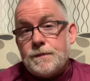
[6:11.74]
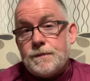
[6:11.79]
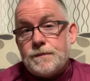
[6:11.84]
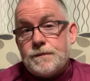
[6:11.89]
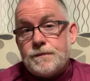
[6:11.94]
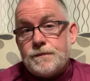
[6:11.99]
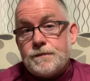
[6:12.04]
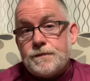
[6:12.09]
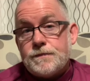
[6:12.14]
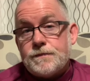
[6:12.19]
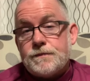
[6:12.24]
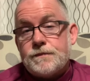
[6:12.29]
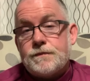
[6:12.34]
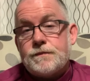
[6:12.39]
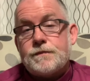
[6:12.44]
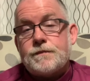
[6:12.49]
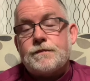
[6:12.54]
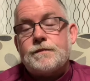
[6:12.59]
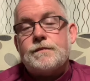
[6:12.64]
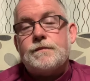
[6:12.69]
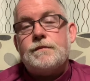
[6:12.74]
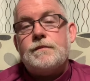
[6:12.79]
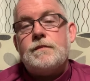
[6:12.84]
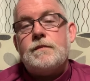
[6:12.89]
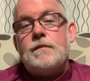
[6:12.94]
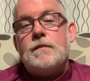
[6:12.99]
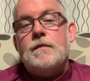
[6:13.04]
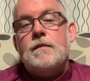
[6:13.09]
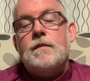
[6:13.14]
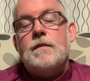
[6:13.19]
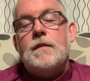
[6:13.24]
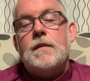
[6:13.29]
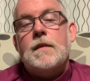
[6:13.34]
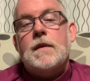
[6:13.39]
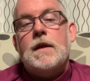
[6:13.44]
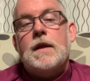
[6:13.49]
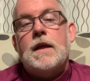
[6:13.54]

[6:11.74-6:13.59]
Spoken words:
Nobody speaks.